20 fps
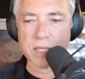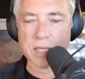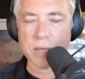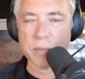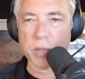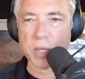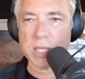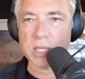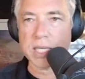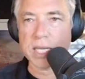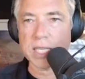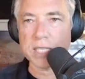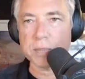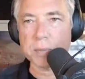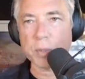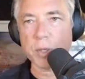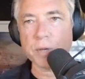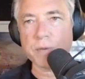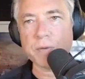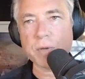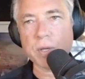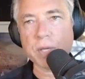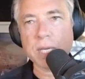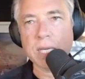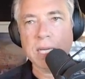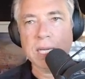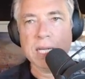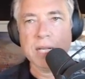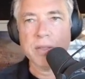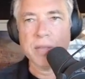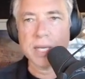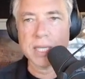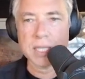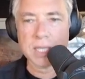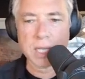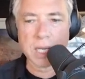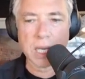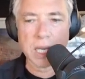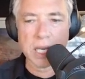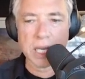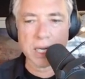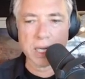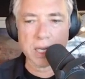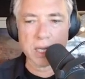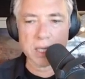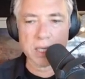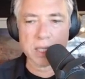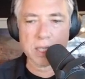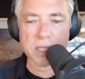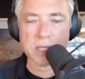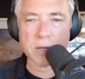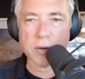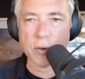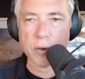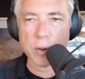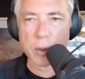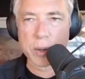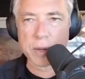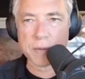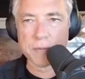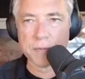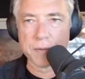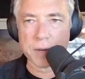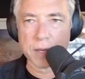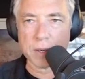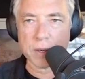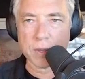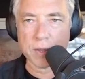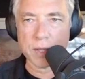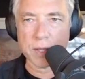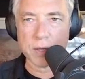So Bronze Age Pervert thinks that Caligula is a heroic figure,